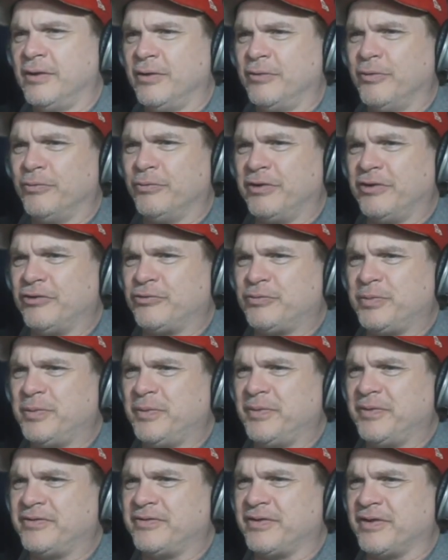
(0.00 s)
when it's
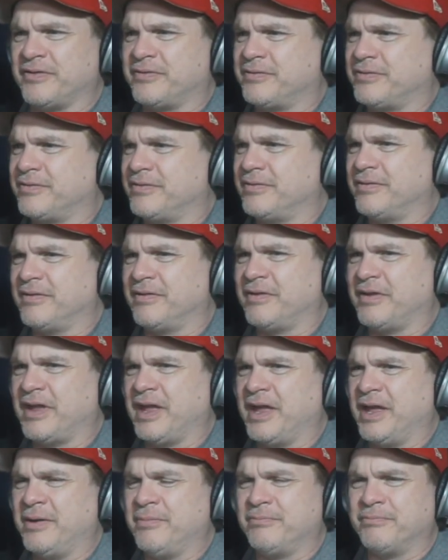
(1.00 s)
really just
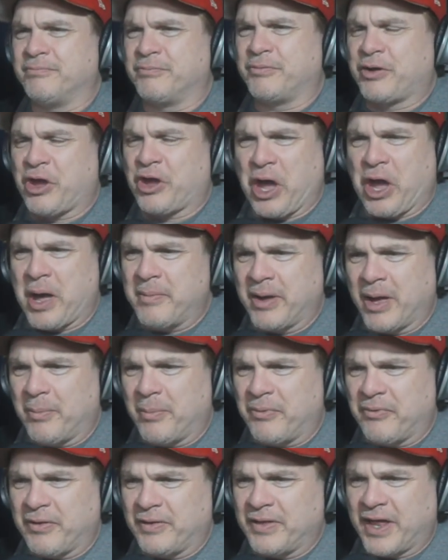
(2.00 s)
him coming up
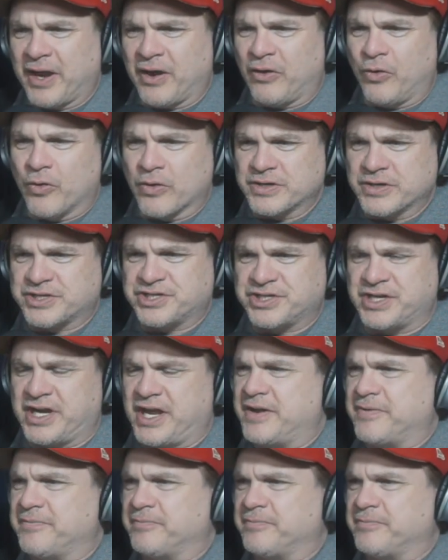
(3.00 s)
with a lot of horse shit.